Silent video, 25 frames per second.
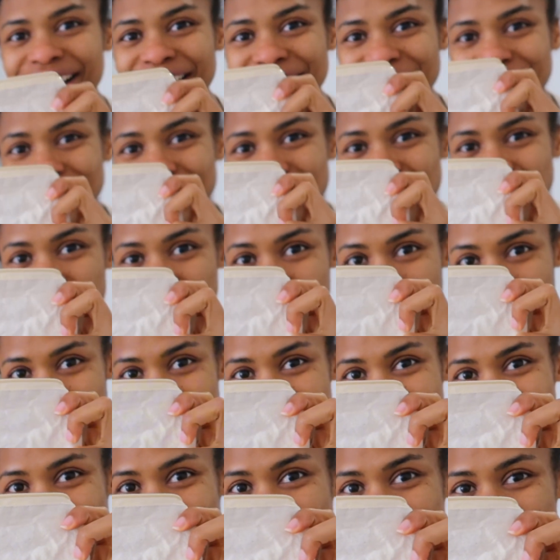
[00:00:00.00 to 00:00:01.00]
little
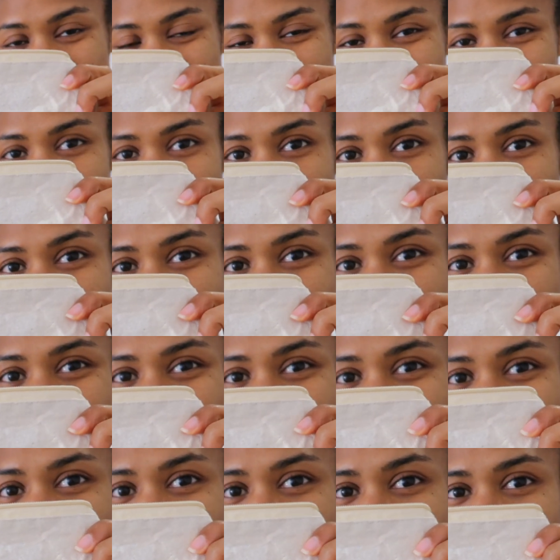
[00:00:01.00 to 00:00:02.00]
bag was given to
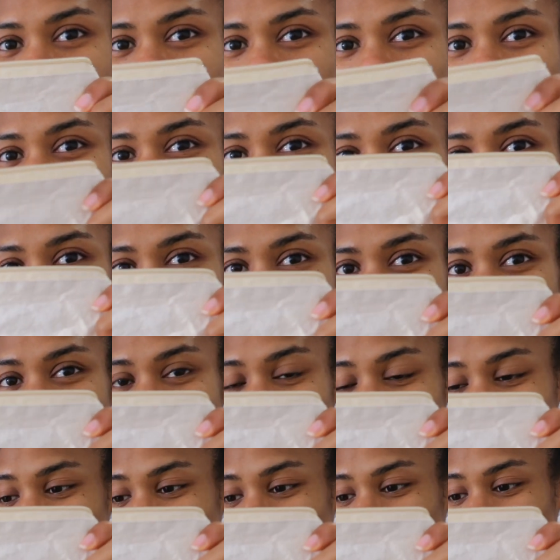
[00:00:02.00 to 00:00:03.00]
me by my maid
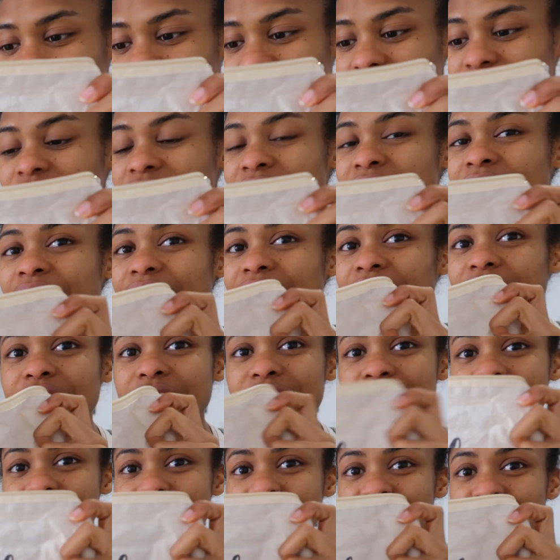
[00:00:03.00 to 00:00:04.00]
of honor, and
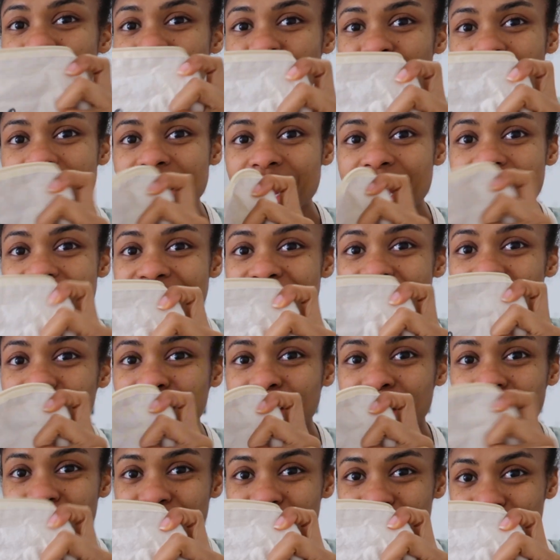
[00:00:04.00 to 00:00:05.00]
this is what I have
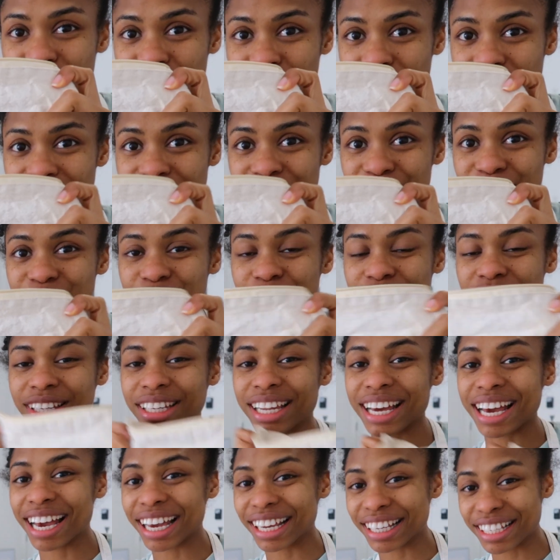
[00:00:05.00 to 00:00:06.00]
carried around for the
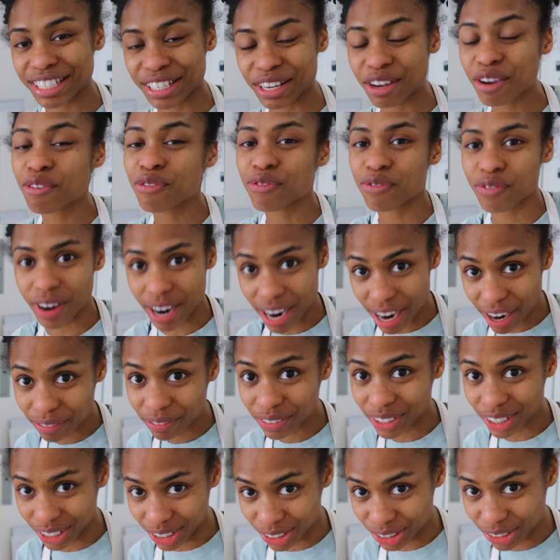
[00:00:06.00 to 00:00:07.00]
last 5
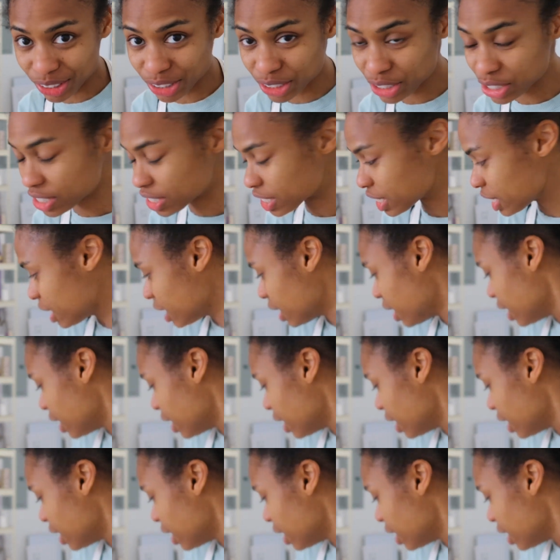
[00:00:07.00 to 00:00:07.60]
years.